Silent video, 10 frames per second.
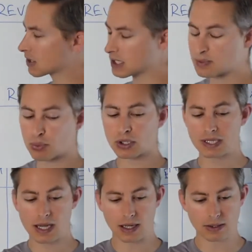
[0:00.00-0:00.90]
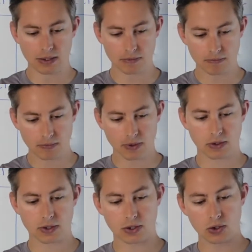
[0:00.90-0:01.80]
let's pretend
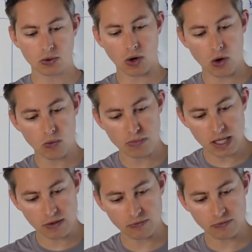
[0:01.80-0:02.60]
that you owe me